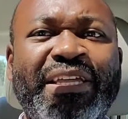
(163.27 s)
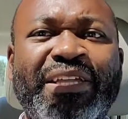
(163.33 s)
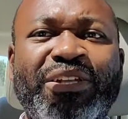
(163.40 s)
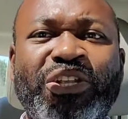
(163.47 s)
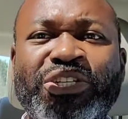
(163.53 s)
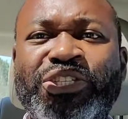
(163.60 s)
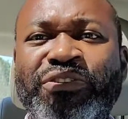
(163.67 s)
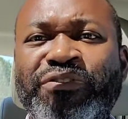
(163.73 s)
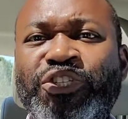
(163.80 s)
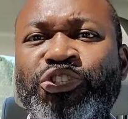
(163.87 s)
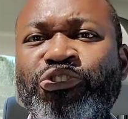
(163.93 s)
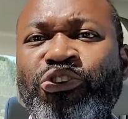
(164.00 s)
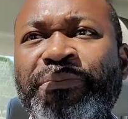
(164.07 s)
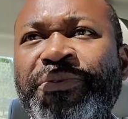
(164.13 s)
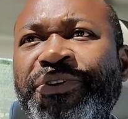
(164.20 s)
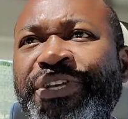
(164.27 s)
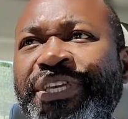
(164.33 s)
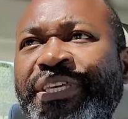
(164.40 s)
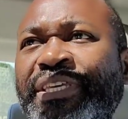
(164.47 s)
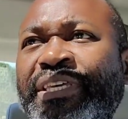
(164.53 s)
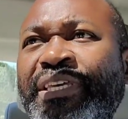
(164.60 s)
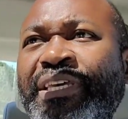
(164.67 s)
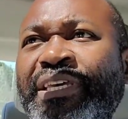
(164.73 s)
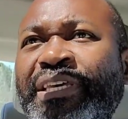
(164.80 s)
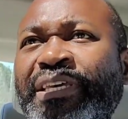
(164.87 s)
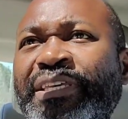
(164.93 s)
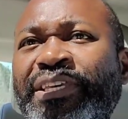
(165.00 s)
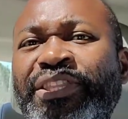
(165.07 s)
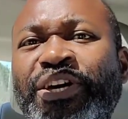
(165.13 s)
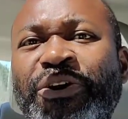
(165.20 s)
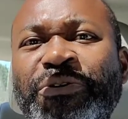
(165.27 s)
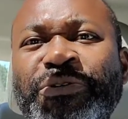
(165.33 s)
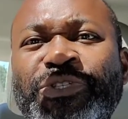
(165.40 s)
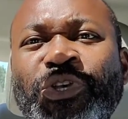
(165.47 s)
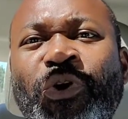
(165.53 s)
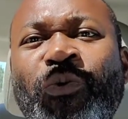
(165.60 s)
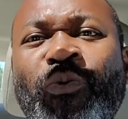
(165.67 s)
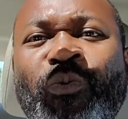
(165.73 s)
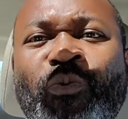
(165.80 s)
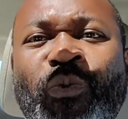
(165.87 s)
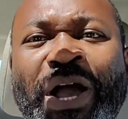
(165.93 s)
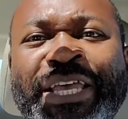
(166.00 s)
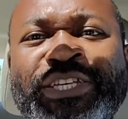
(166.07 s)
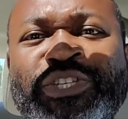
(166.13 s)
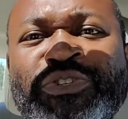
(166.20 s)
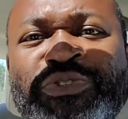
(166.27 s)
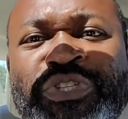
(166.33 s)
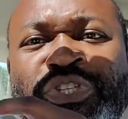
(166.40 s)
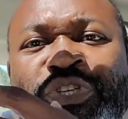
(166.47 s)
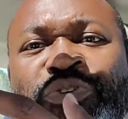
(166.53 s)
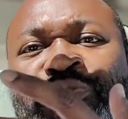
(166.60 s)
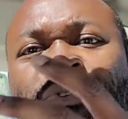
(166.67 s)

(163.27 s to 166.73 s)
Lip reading: lots of shrubbery, you know. So why should you